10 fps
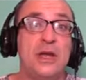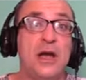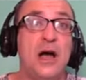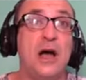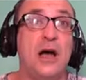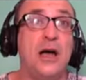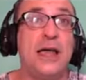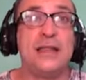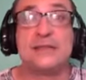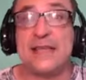
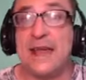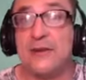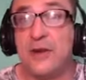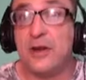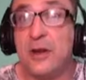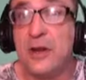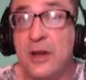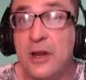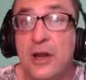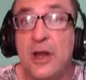Aleksandr,
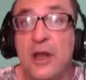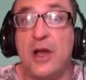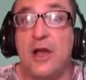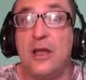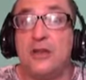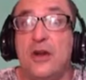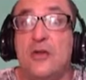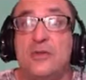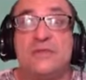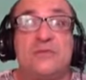
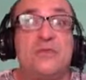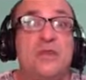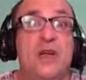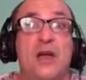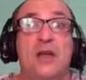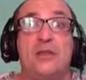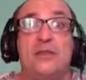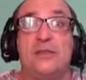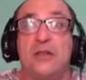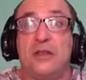was
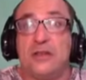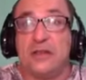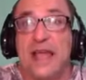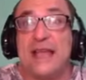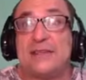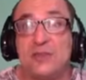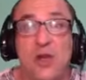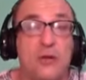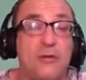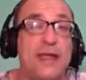the last
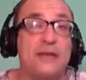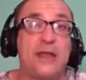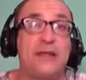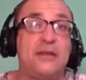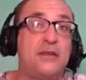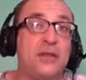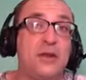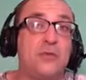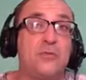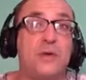czar, right? And,
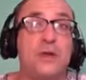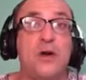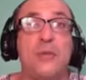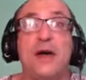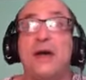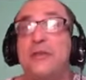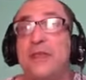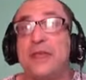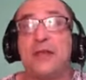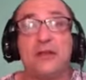we know about how
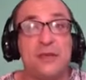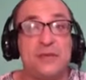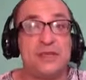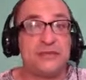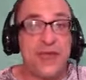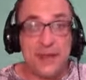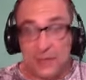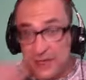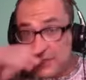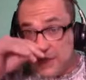they killed him and his
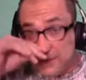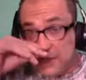family and stuff.